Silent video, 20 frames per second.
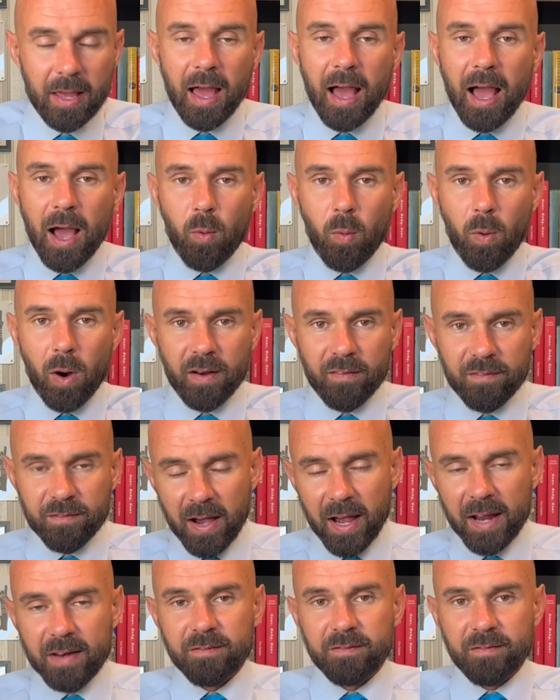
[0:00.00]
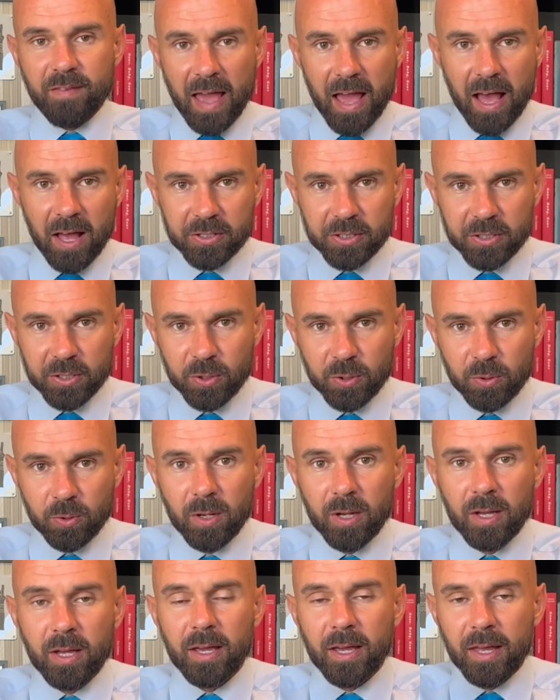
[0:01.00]
I want to find
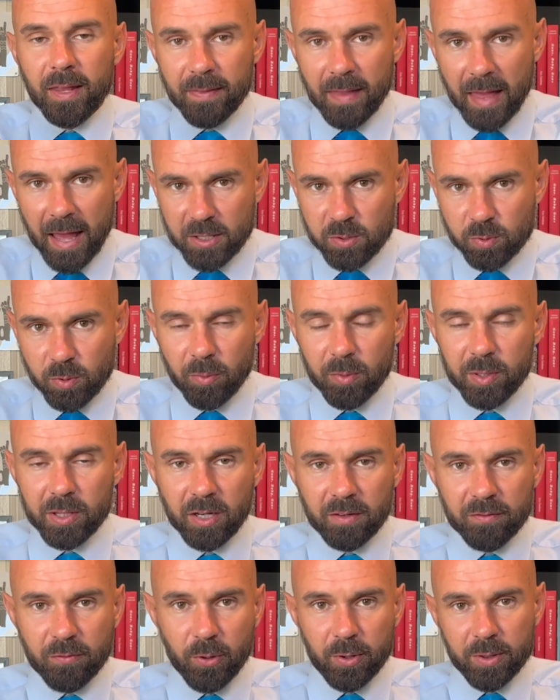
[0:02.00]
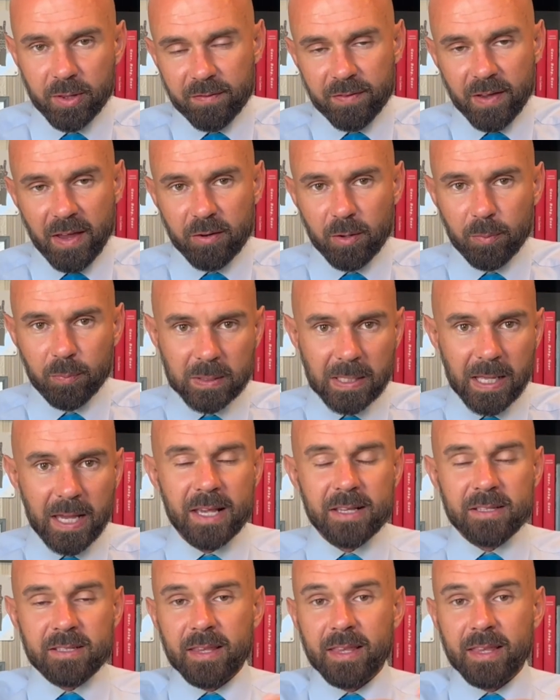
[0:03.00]
value, and that's what we look for in the favorite plays.